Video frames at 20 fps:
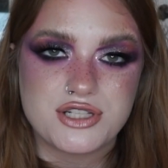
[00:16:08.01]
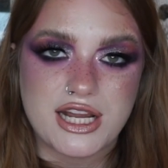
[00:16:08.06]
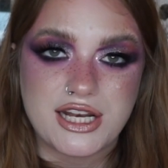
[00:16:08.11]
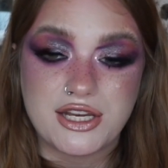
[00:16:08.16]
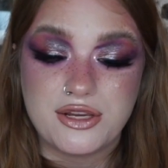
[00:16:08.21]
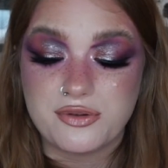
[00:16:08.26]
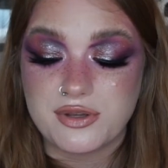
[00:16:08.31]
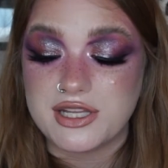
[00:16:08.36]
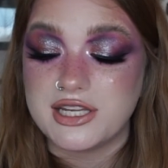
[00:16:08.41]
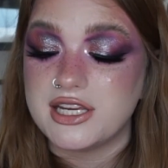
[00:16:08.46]
And
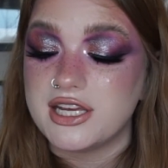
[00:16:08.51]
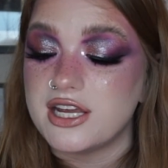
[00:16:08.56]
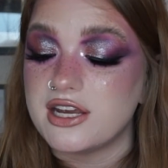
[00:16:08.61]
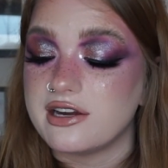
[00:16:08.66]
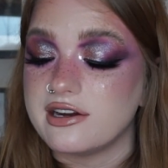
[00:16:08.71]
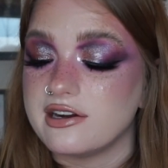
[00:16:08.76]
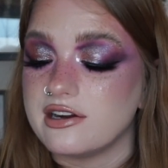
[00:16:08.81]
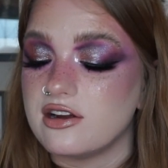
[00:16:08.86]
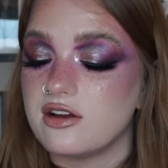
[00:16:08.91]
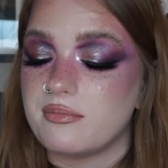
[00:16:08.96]
you can
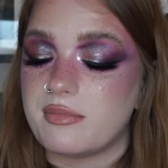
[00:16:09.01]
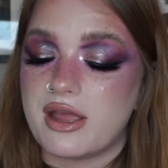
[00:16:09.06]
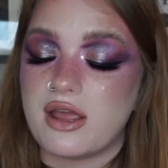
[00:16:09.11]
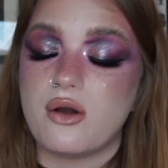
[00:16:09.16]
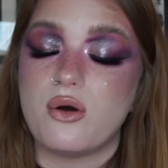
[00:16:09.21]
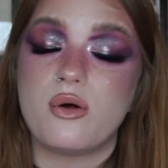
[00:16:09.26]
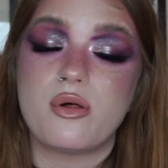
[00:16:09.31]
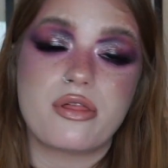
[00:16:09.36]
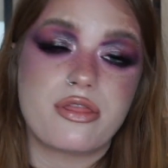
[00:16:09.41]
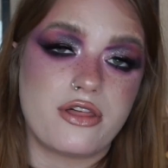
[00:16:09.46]
hear my
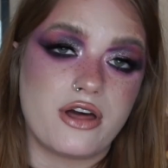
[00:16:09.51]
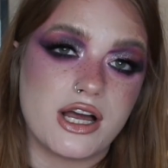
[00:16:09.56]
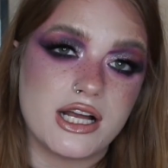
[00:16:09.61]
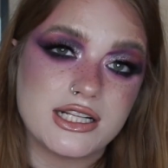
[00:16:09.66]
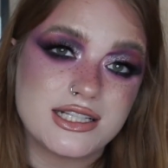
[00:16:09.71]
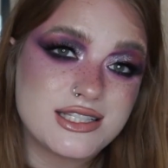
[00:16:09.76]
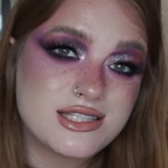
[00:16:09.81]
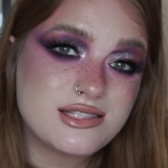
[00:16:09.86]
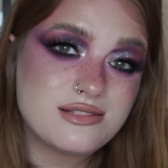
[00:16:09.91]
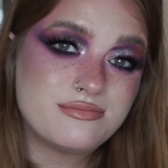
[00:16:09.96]
whole
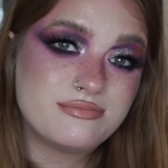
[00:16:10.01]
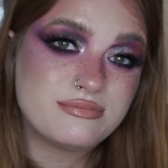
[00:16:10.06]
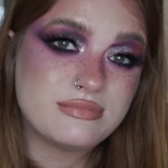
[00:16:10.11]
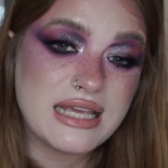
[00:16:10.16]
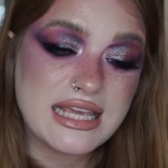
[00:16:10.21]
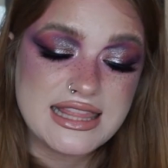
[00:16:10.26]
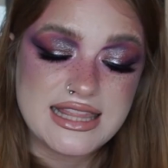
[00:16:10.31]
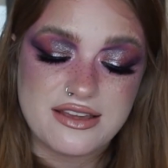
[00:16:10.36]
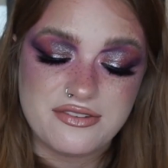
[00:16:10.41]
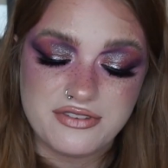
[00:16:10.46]
thoughts
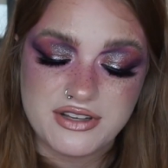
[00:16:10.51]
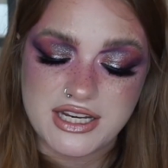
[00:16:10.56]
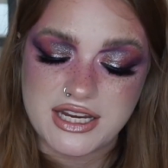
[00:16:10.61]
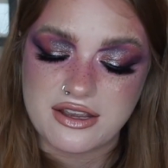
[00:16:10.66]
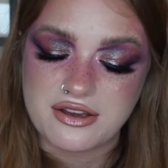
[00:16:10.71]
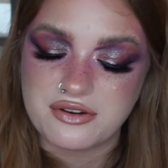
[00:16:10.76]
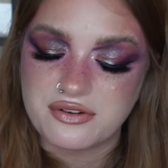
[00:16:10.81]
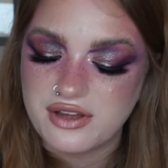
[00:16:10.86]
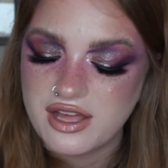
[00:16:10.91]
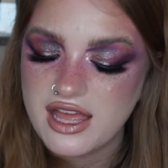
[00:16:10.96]
in that
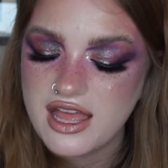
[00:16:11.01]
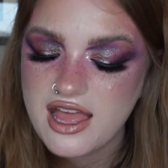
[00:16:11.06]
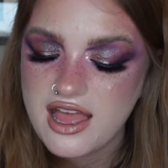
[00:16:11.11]
video.